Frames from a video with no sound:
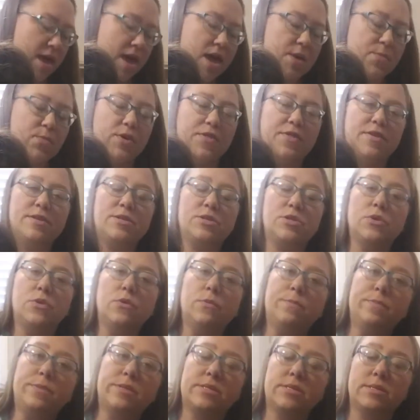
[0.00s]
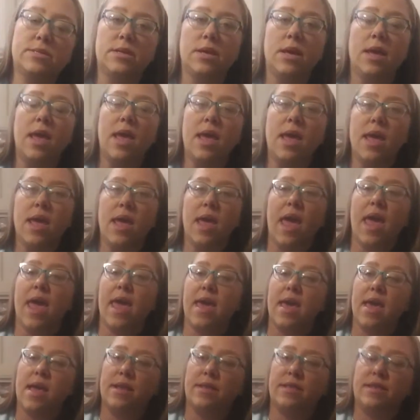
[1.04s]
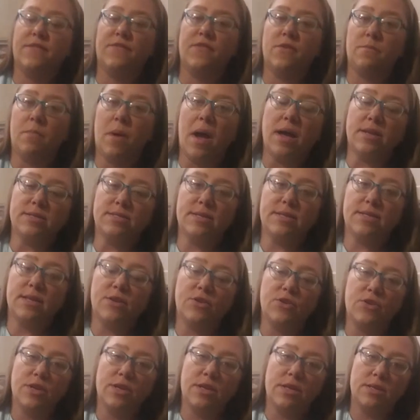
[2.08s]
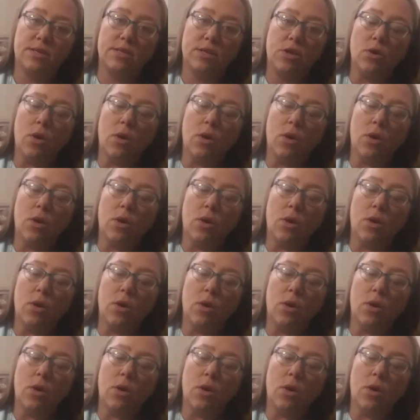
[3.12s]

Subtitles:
And with soups and different pasta dishes,